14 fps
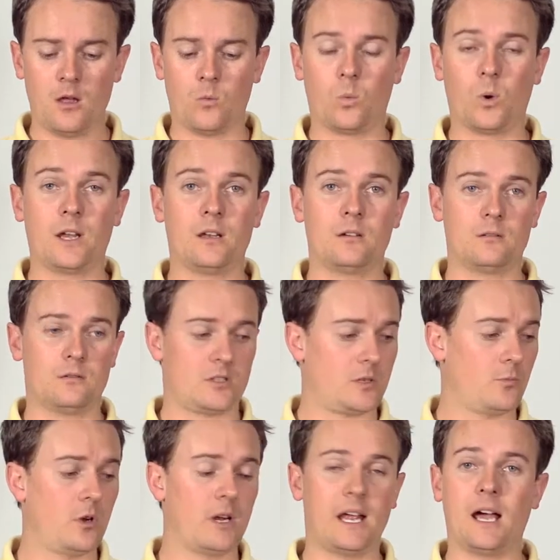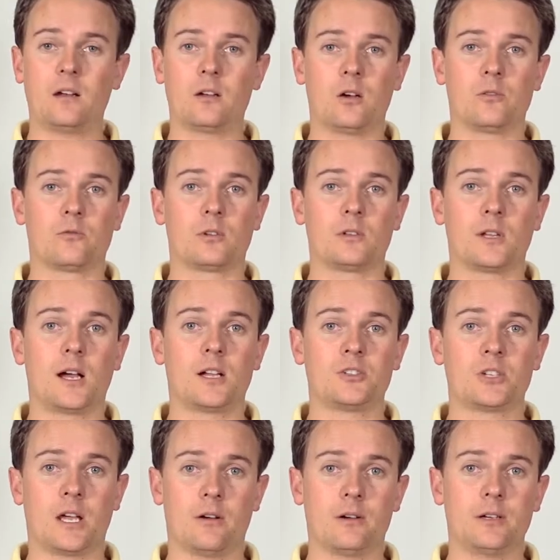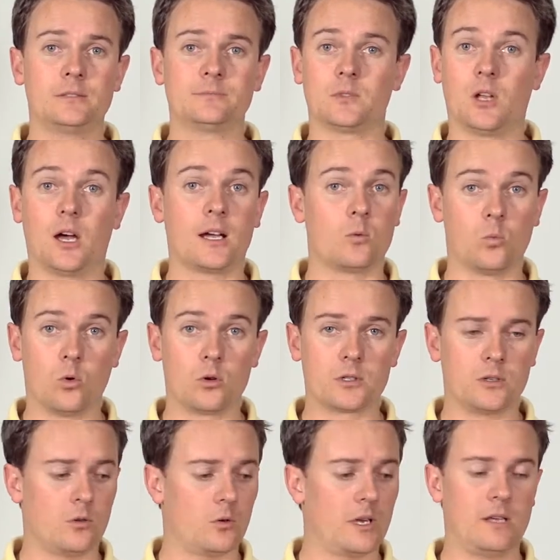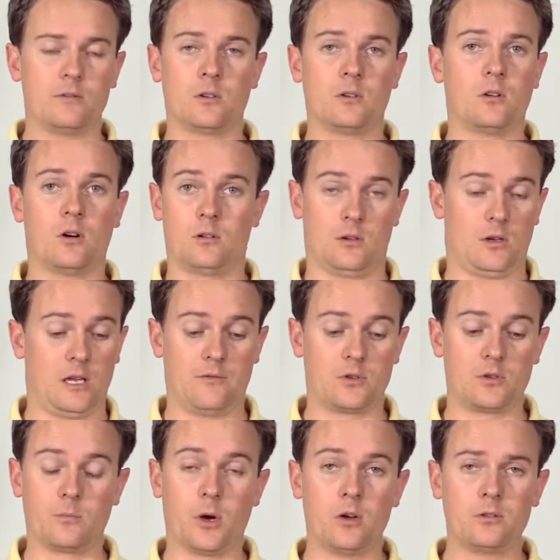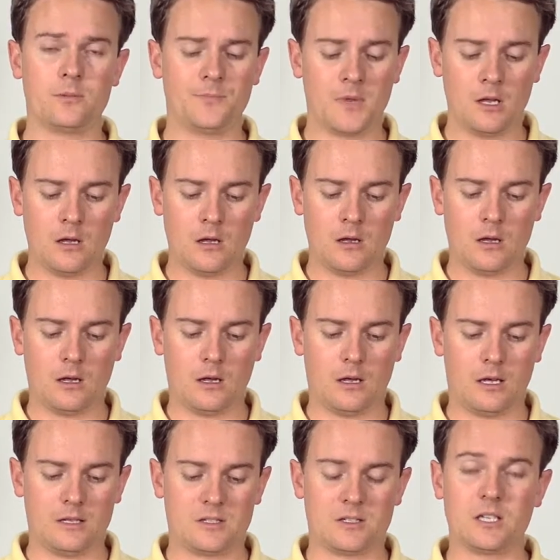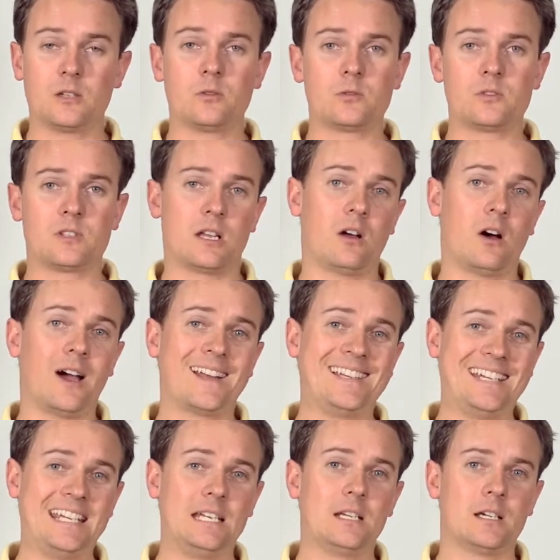When spread out over a large area, like water or even your boat, it signals that I need